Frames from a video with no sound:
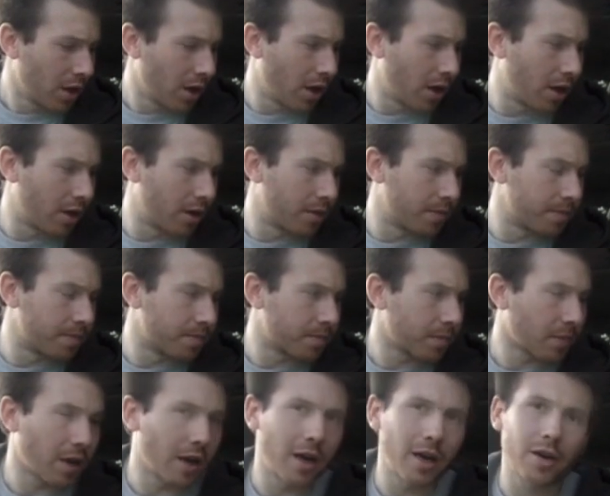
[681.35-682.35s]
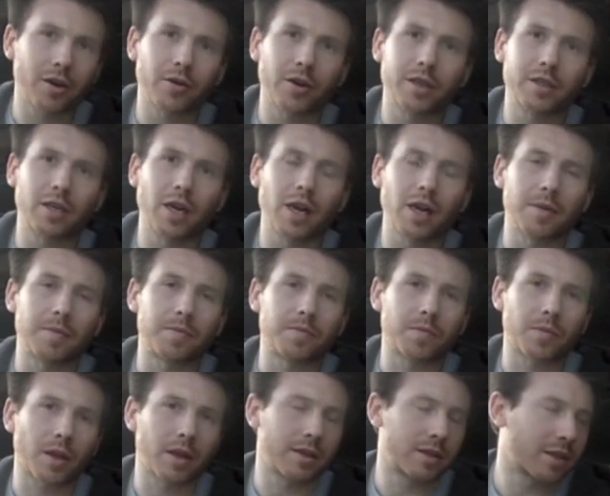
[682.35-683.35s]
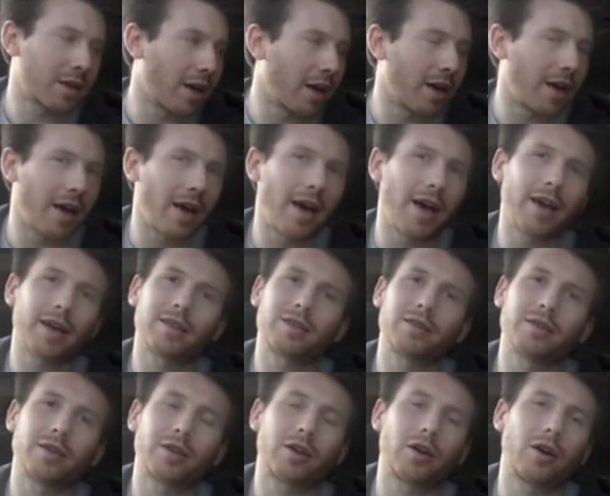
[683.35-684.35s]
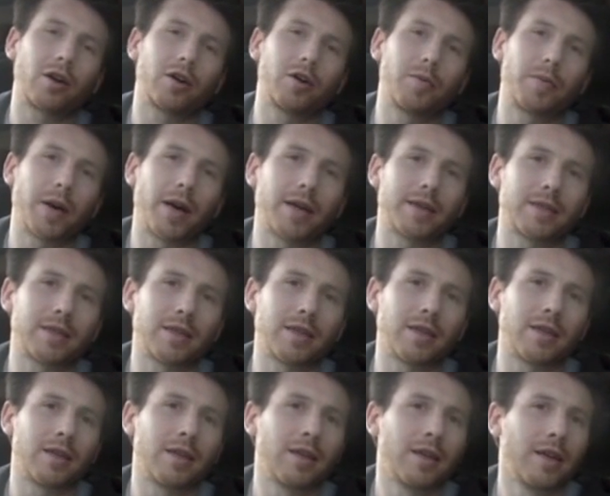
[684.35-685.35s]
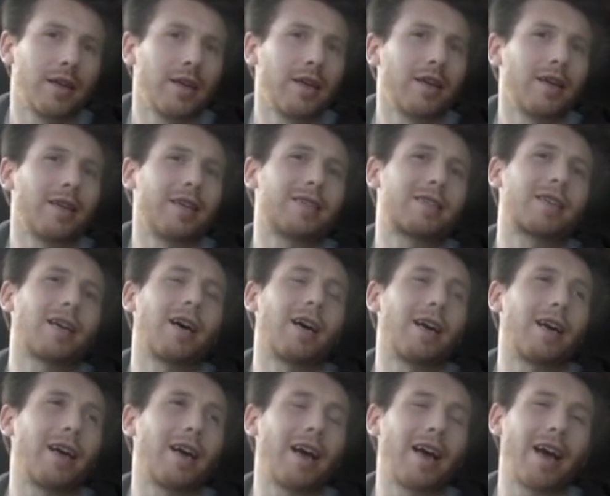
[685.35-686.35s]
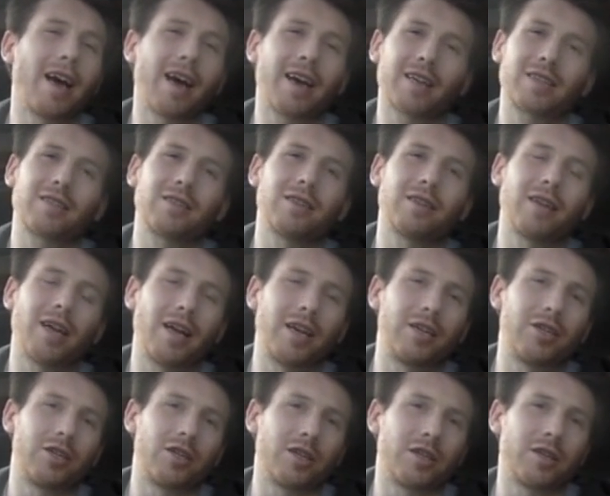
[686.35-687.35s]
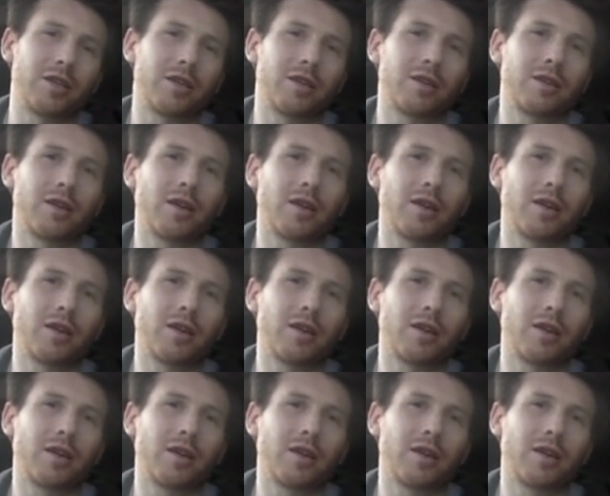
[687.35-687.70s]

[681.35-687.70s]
I had a great time. It's got excellent cargo capacity, it's got excellent engine,